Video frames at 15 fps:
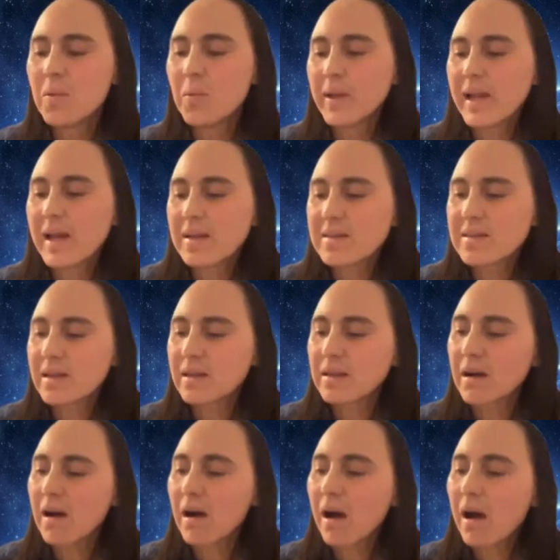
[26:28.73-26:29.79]
when as like
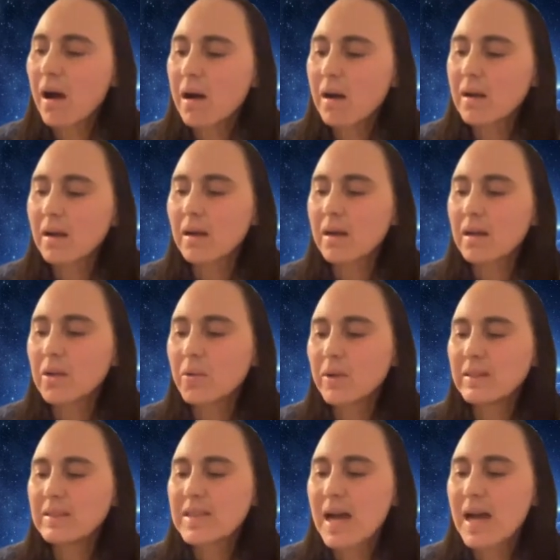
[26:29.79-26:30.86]
a hawk, you
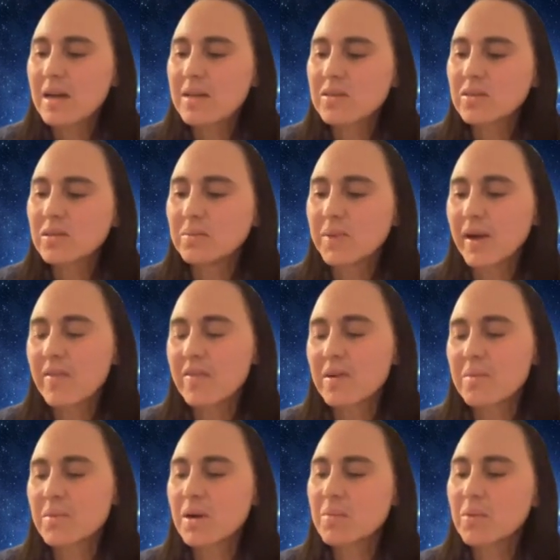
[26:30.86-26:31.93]
are dazzled by their
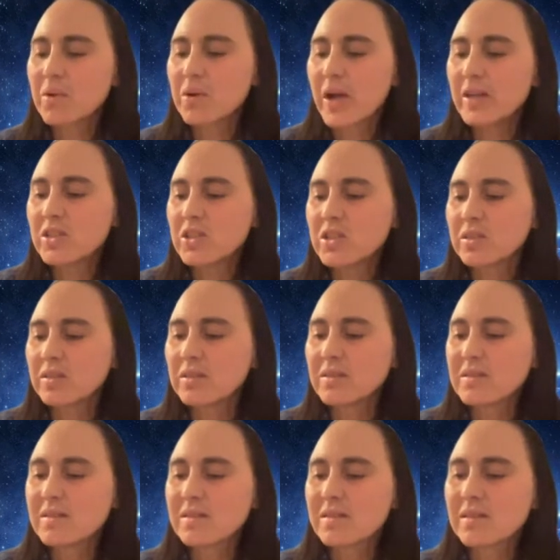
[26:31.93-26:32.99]

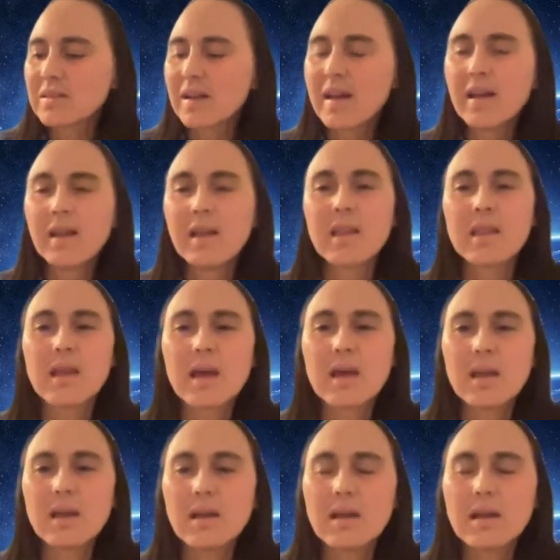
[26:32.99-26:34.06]
murmurations.
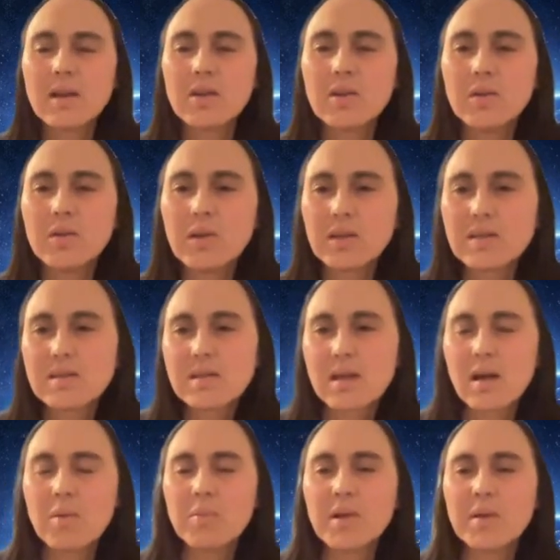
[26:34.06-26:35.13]
Then you can
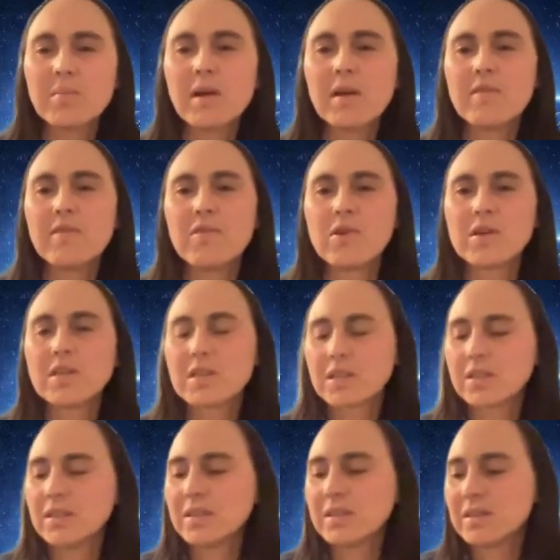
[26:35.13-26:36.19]
tell me my
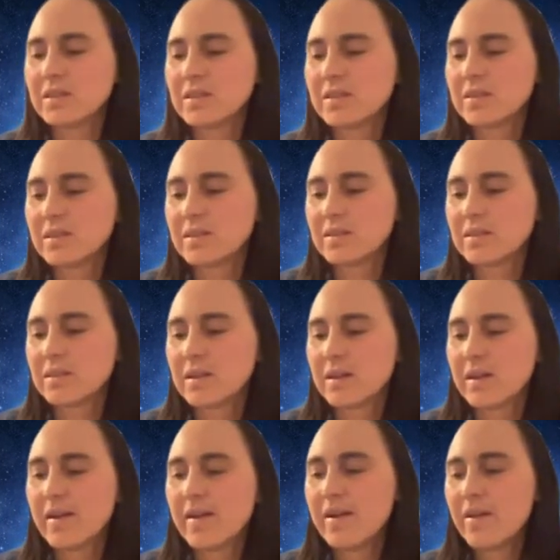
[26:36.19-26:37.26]
fortune.
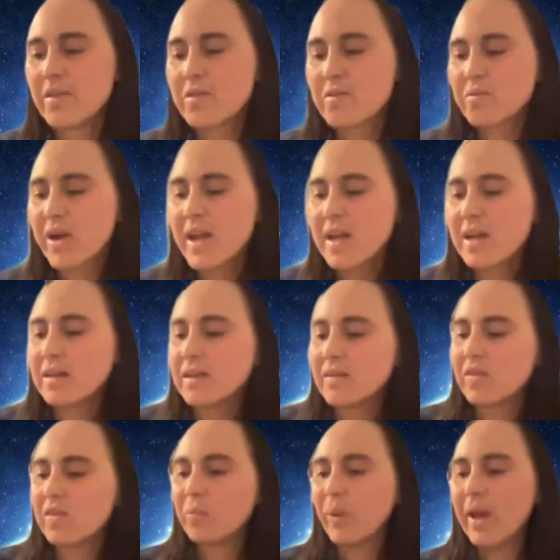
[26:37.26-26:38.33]
The rain in
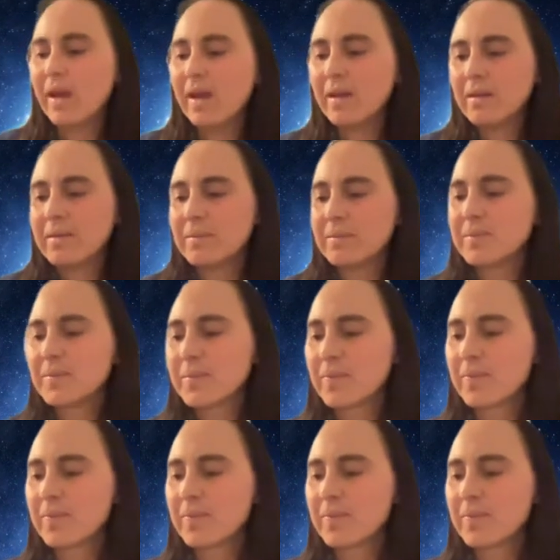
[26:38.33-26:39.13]
Spain,